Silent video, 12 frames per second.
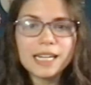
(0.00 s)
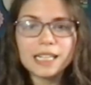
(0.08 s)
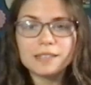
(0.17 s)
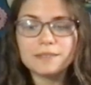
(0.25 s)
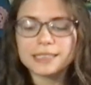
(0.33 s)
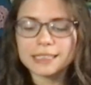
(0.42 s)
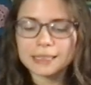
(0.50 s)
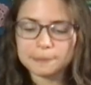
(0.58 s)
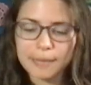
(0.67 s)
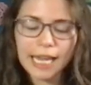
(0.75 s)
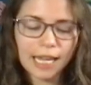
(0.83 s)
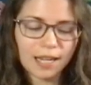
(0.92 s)
of
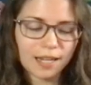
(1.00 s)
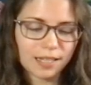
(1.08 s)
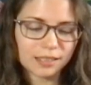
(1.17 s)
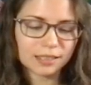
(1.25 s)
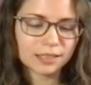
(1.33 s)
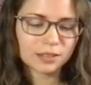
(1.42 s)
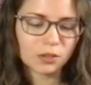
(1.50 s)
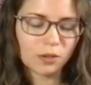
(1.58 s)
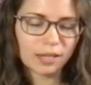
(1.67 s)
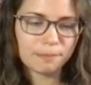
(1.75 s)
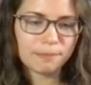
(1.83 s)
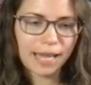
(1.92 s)
spades, so
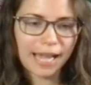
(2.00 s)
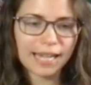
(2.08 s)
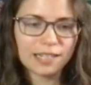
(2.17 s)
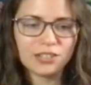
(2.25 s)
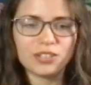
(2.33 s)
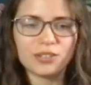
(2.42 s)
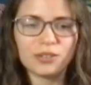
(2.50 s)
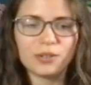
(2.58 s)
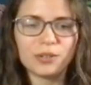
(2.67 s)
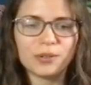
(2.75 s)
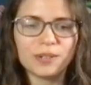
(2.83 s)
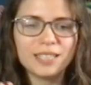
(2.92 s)
I'm back
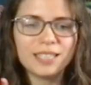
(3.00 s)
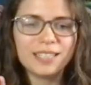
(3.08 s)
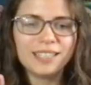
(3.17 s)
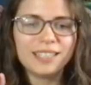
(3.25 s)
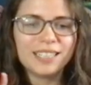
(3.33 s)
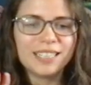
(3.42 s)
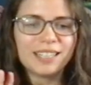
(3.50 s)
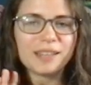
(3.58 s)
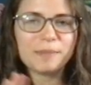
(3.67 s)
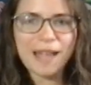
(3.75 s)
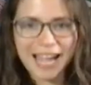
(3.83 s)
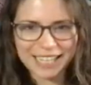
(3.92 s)
to the
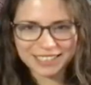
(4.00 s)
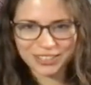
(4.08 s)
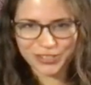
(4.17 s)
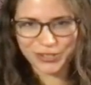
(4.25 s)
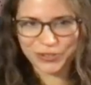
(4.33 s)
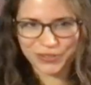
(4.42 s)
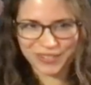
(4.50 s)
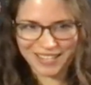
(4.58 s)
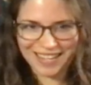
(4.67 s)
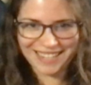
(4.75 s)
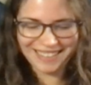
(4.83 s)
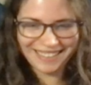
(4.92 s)
passengers
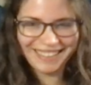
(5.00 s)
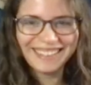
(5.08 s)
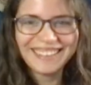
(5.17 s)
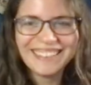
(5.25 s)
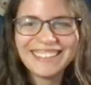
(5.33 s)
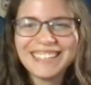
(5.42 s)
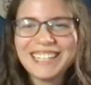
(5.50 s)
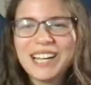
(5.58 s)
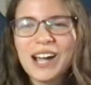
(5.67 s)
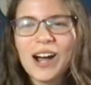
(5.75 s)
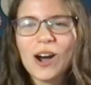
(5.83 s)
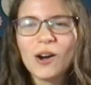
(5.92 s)
again.
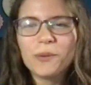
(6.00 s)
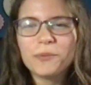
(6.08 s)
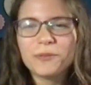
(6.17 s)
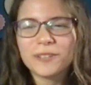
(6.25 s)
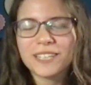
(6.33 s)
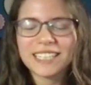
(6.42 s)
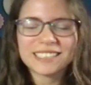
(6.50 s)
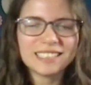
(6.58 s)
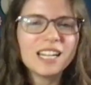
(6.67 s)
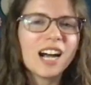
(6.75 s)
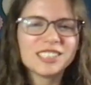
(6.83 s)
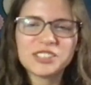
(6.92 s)
Hopefully it's
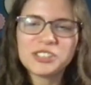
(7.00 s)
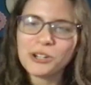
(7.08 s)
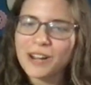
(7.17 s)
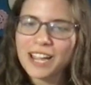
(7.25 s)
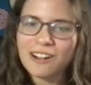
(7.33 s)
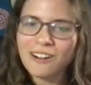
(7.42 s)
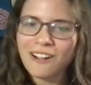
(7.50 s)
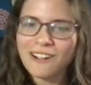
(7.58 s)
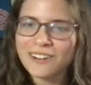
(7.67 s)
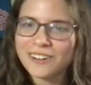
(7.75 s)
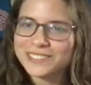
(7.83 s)
not der Erhard.